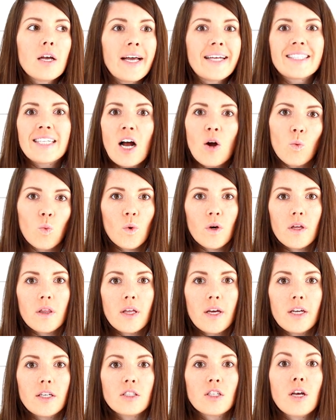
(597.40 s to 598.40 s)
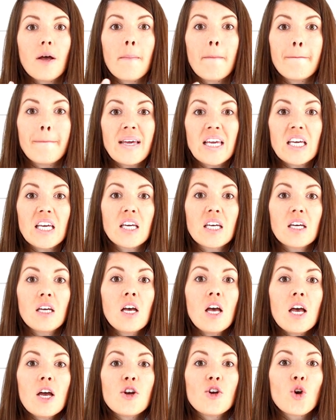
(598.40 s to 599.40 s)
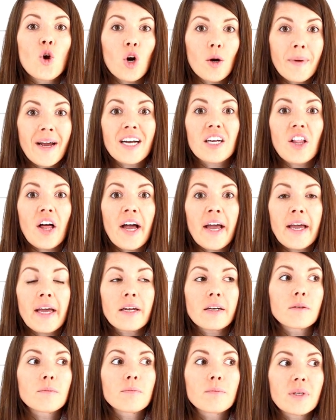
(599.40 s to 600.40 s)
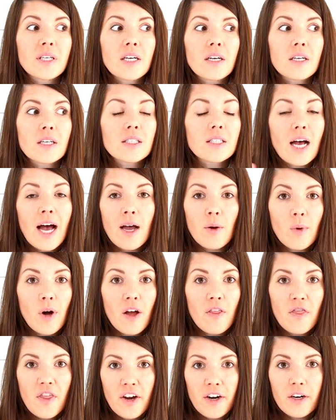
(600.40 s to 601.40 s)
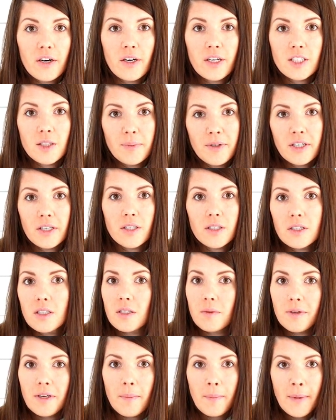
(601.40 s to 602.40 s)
it's not worth it to me nor my client, because I want their experience to be